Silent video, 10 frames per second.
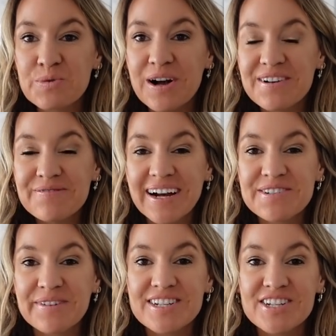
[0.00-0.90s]
welcome back
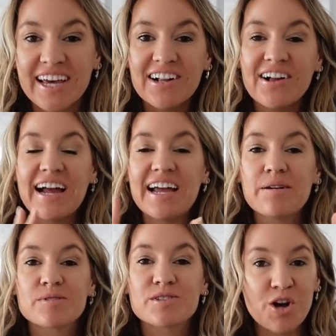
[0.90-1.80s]
to my channel. I
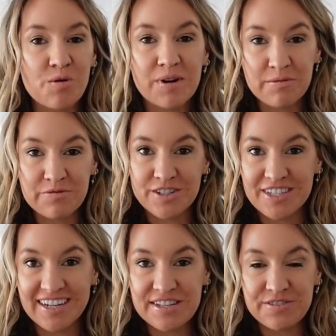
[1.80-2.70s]
am so pumped for
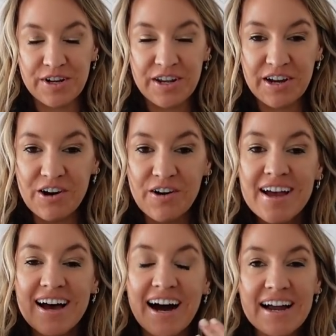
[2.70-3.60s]
today's video.
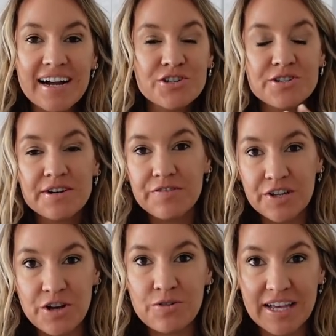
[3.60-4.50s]
I actually did a
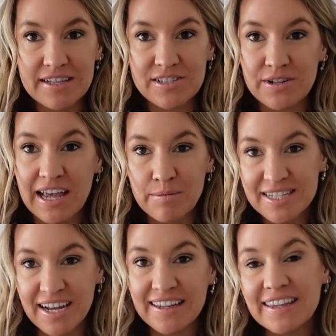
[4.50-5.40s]
video like this on
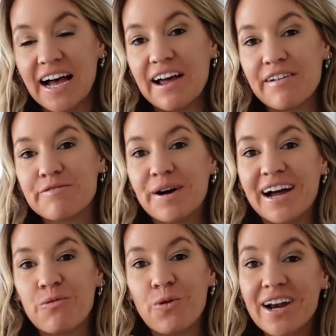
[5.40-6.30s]
Amazon Live, but
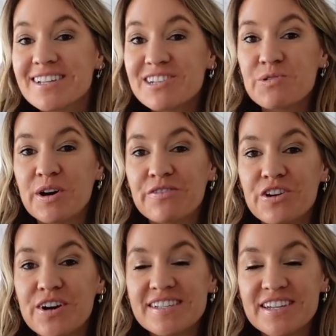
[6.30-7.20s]
I wanted to do one for
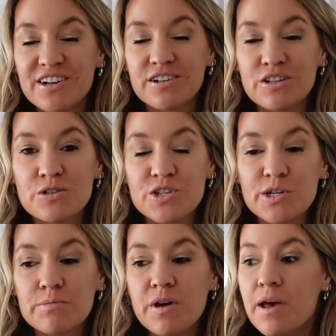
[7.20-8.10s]
you guys here on
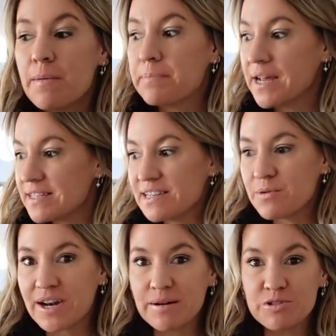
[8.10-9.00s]
YouTube. Basically
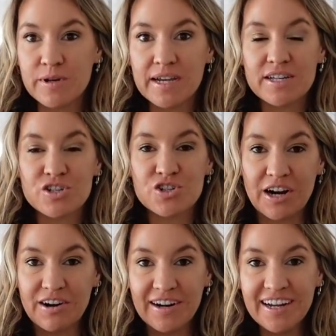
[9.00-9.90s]
what I'm doing is
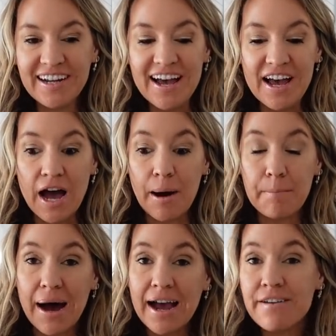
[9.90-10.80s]
sharing
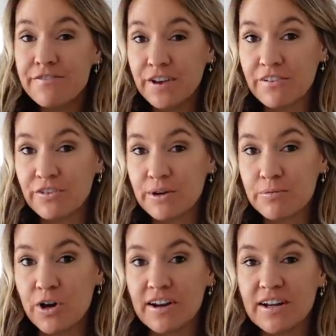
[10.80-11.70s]
my favorite
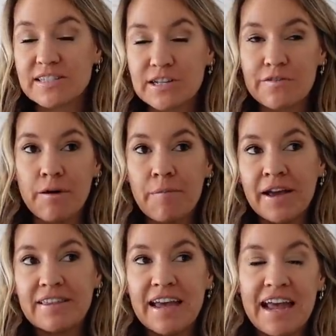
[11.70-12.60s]
products that are from
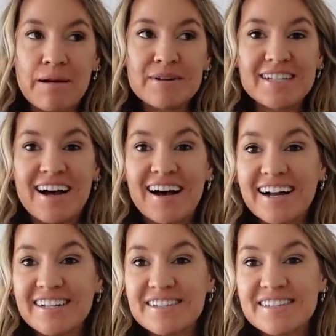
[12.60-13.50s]
like the
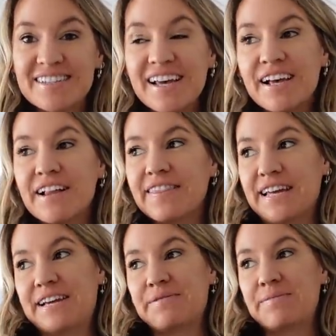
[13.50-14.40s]
Amazon's
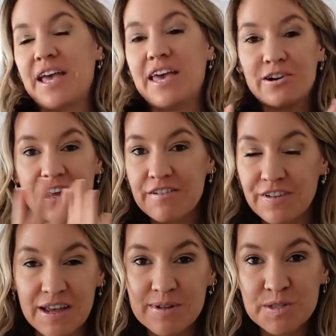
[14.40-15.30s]
like internet
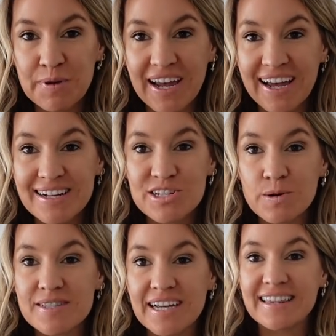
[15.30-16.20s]
famous page. So
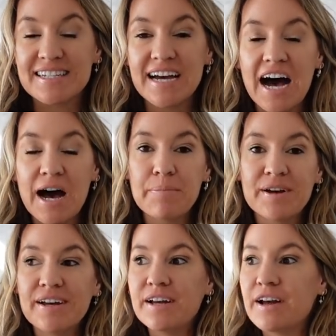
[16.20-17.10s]
it's like the top
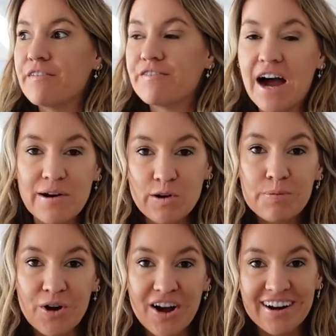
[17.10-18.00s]
viral
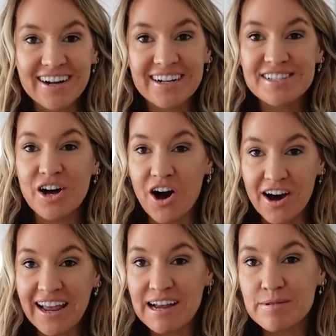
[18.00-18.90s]
products
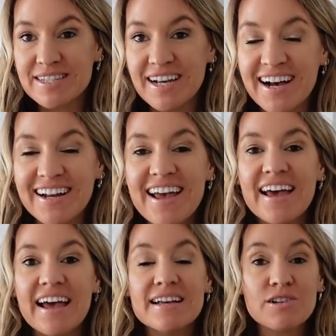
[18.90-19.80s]
on Amazon.
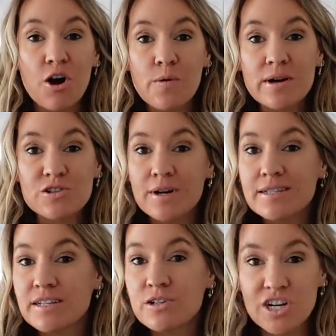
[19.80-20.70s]
As always, you
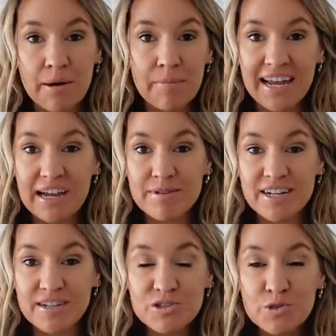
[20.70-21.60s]
guys can shop my
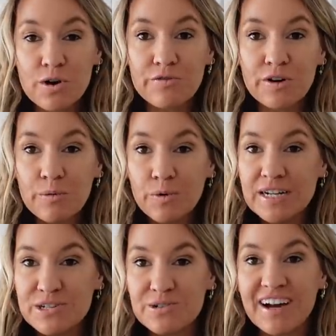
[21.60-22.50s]
Amazon storefront where I
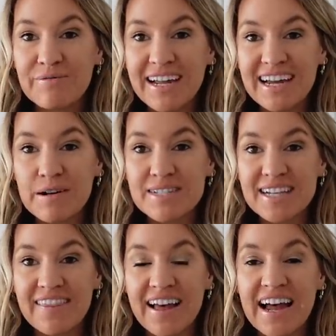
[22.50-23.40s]
do have my
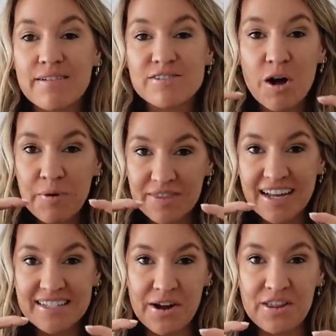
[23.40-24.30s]
Amazon lives. I'll put
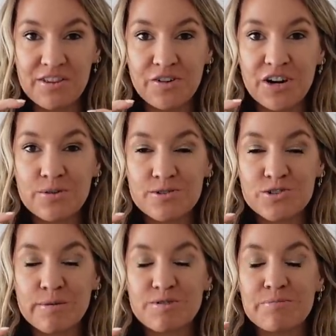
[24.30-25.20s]
that down in the video
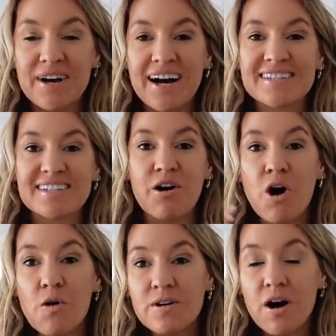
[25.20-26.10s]
description box, and
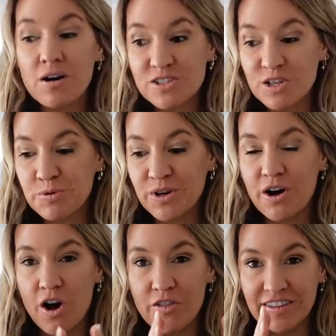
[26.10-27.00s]
I'll also put
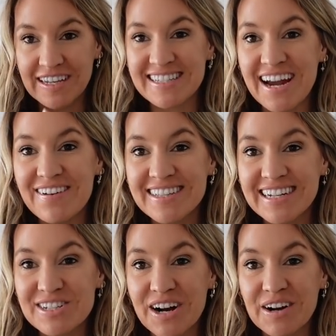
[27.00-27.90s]
all the links to
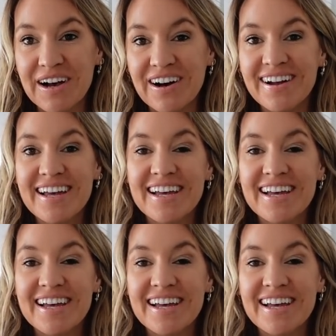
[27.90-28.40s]
everything I talk about